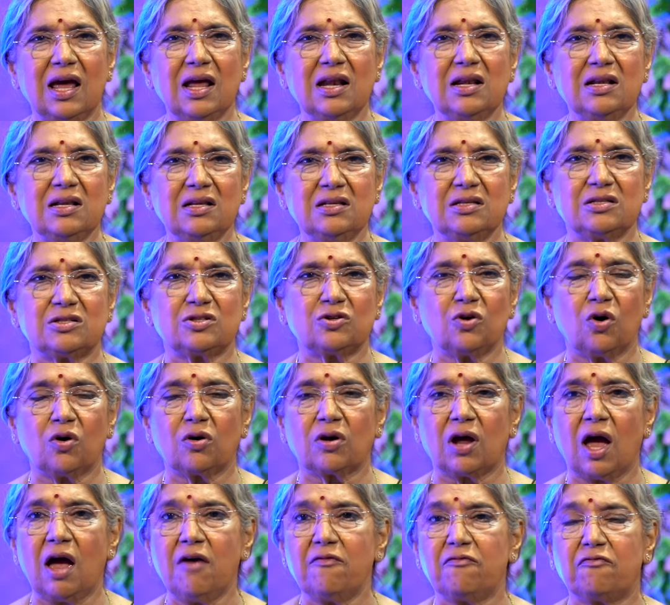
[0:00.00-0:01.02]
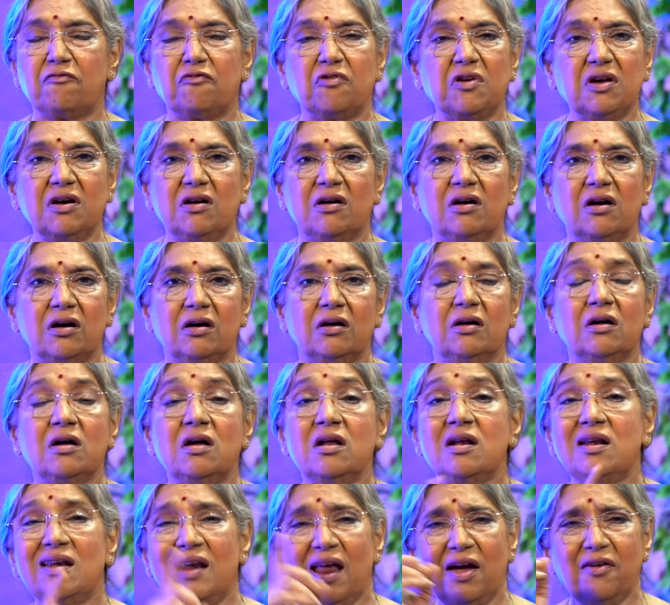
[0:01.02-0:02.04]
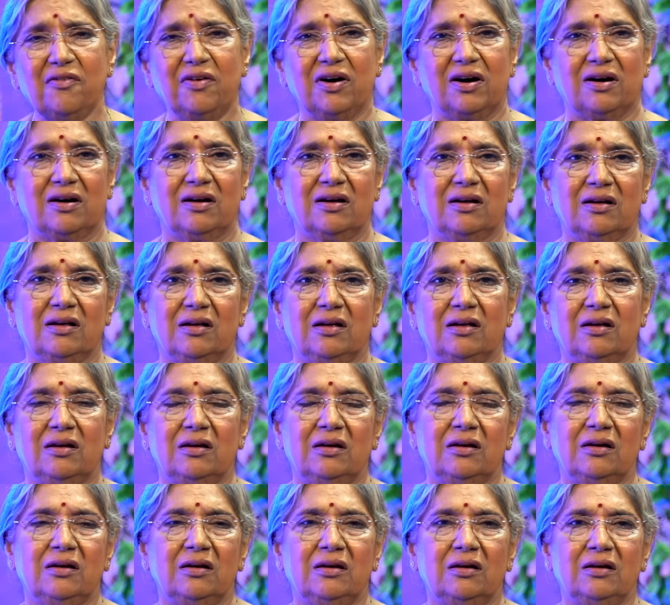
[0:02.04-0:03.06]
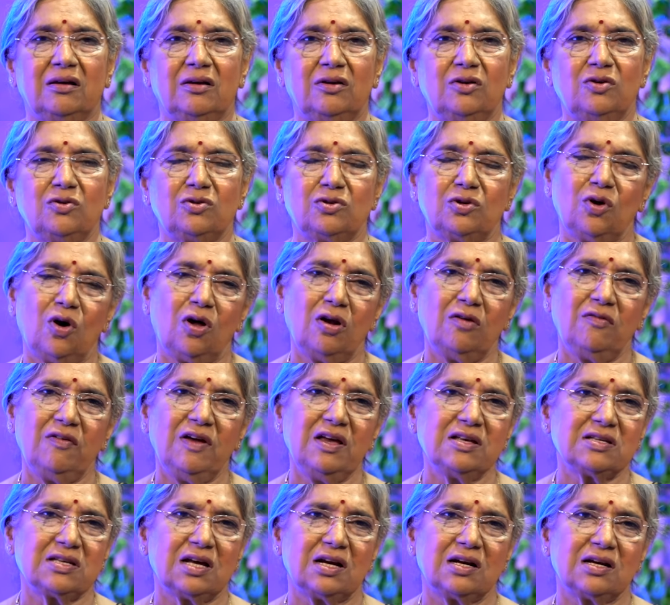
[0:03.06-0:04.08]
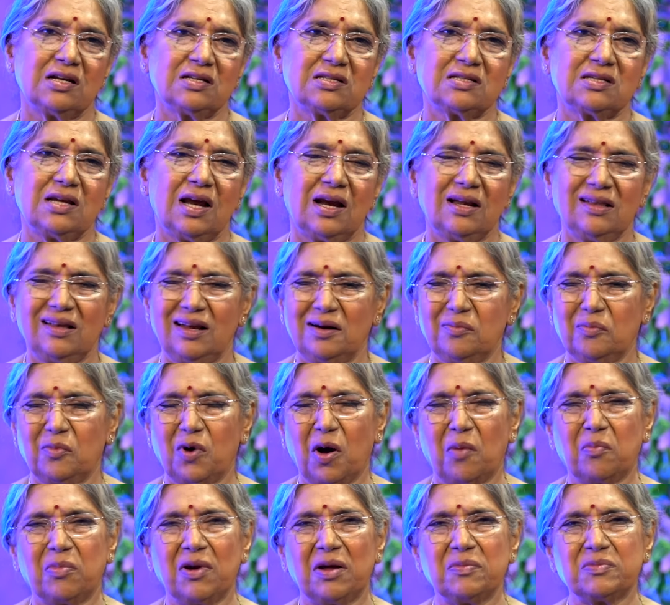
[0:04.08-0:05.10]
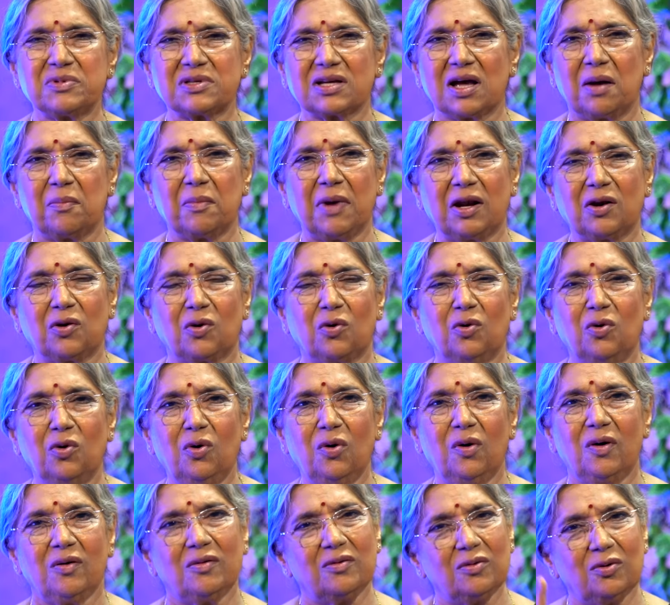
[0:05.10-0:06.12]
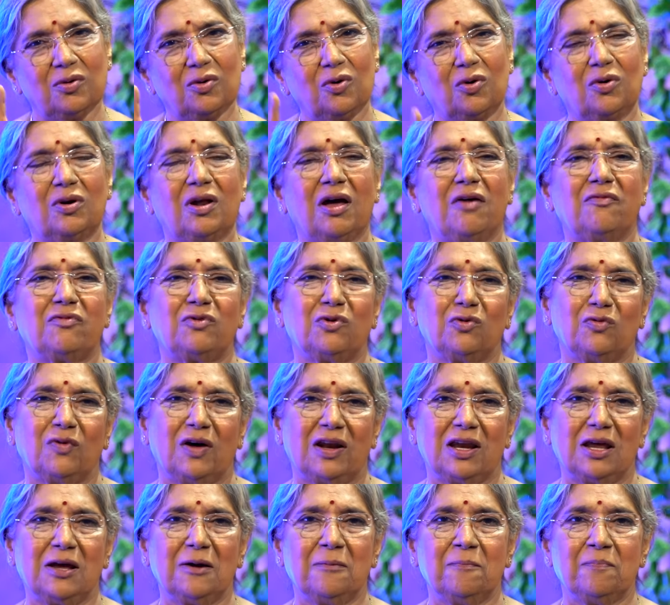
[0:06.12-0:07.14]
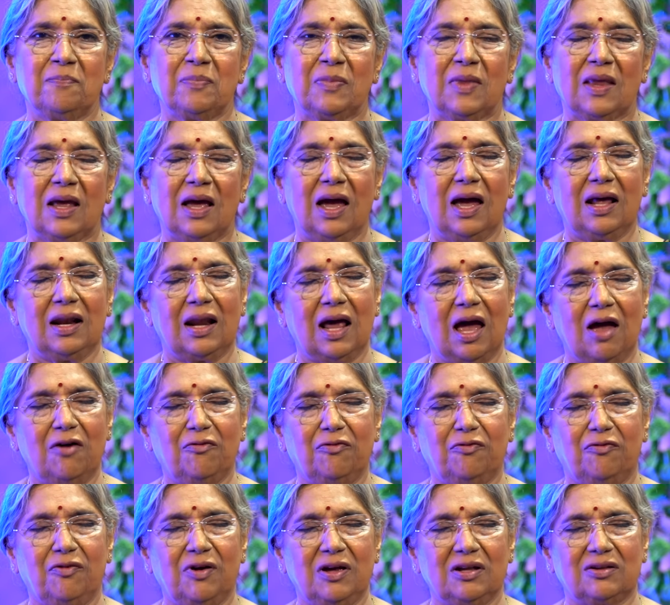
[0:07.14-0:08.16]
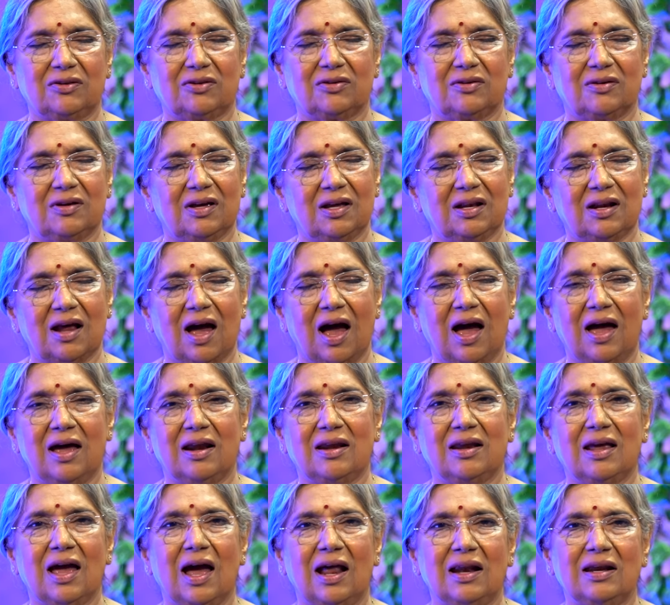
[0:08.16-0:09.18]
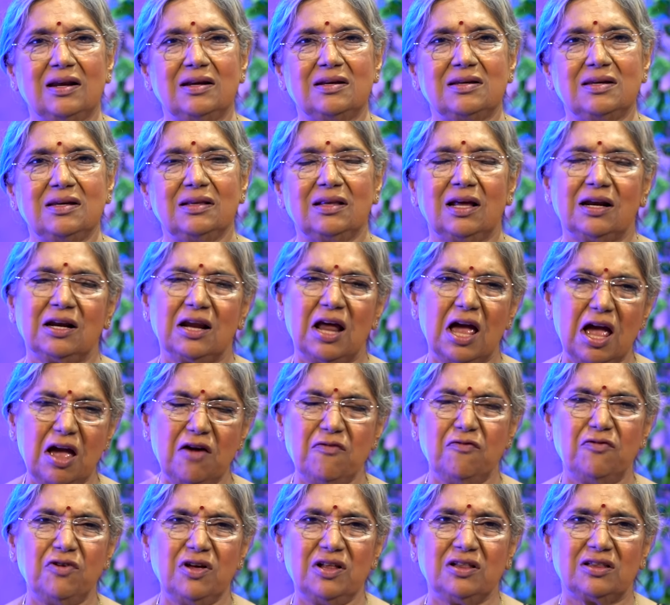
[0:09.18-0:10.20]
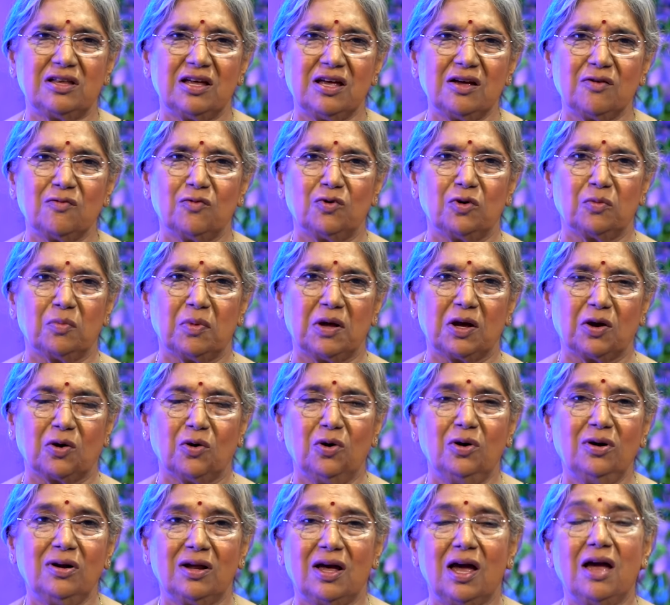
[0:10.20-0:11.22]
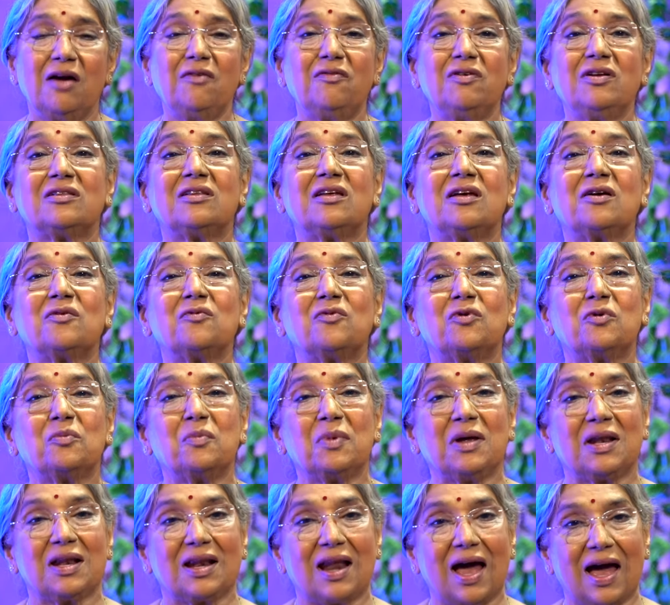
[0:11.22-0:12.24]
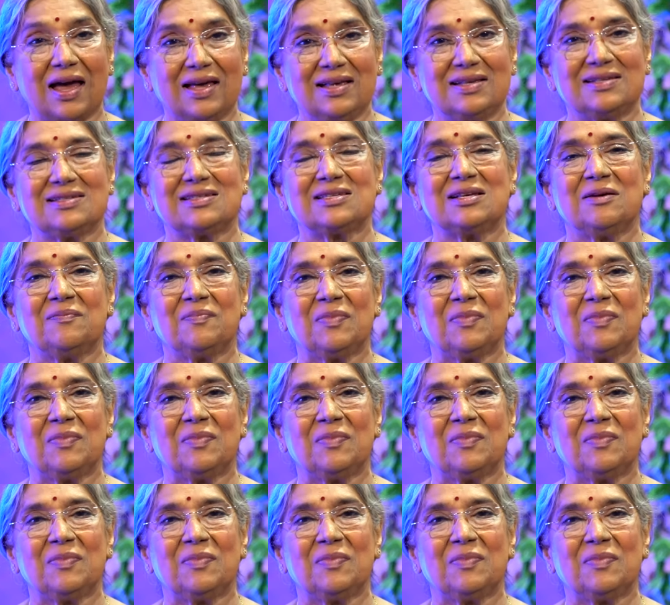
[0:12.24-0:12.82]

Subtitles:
tensed or have fear, never. You should always understand that problems come and go, you don't have to worry, and have faith in higher reality that everything would be good, everything would be nice.